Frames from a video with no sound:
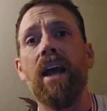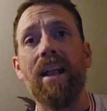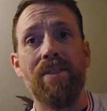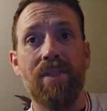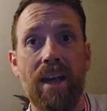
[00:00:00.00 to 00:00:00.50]

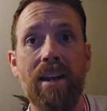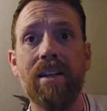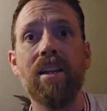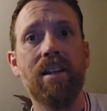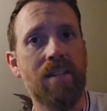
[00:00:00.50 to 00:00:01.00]
and
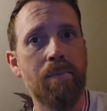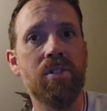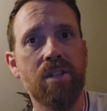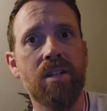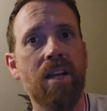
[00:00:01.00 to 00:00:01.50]
then attempts
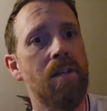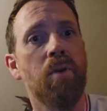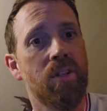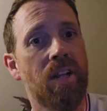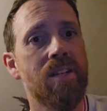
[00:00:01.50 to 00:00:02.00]
to sign them
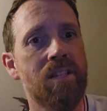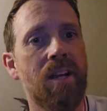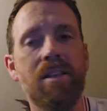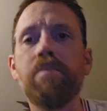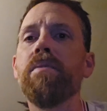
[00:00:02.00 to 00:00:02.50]
or does
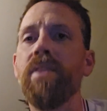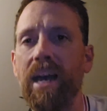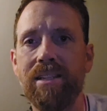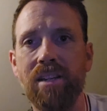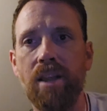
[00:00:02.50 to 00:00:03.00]
sign them.
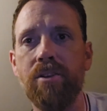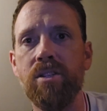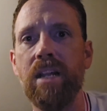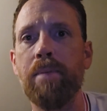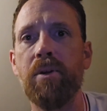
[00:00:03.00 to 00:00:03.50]
That's another
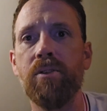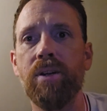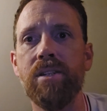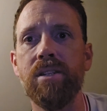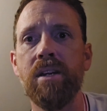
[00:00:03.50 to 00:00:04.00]
slap on the
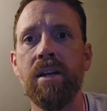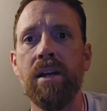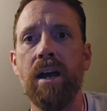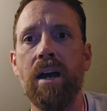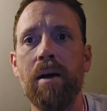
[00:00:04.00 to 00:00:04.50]
wrist.
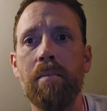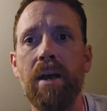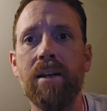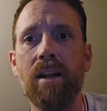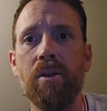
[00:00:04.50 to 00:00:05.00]

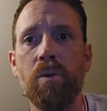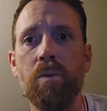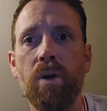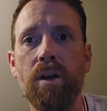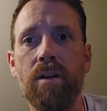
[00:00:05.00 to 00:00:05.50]
And another
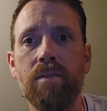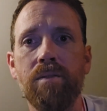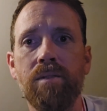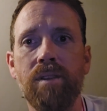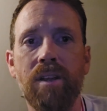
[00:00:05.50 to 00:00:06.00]
one where
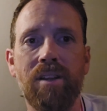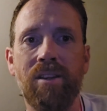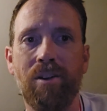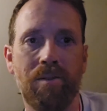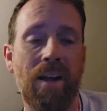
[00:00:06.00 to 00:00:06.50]

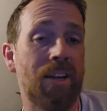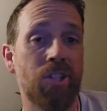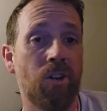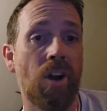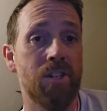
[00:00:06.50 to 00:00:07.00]
you're
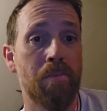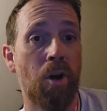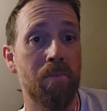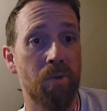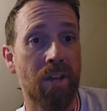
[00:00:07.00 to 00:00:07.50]
actually crossing
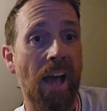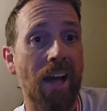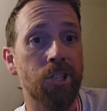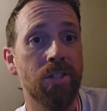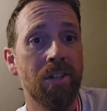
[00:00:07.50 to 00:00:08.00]
palms with
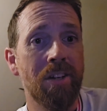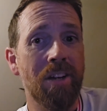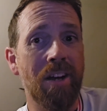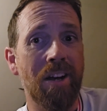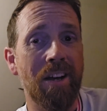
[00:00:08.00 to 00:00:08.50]
cash
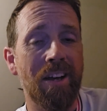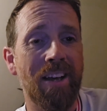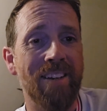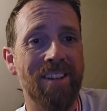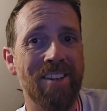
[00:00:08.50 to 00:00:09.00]

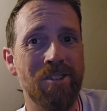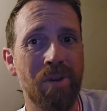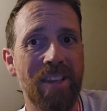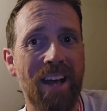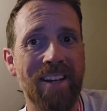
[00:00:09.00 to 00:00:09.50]
and
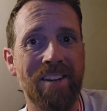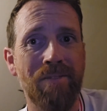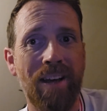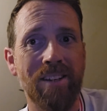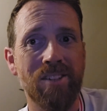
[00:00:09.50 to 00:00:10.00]
doing that in
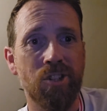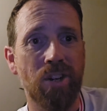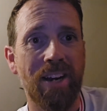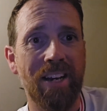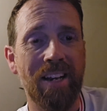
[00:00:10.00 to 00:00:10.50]
advance to
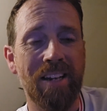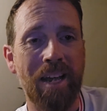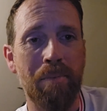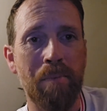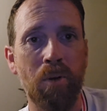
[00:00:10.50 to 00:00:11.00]
try and
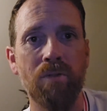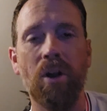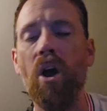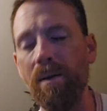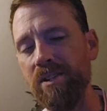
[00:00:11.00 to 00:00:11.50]
get people over.
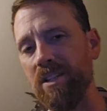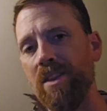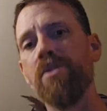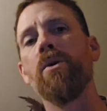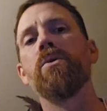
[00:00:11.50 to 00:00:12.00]
Obviously,
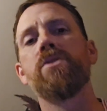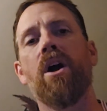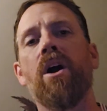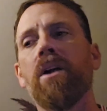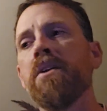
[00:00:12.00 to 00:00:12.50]
those
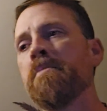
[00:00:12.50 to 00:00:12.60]
are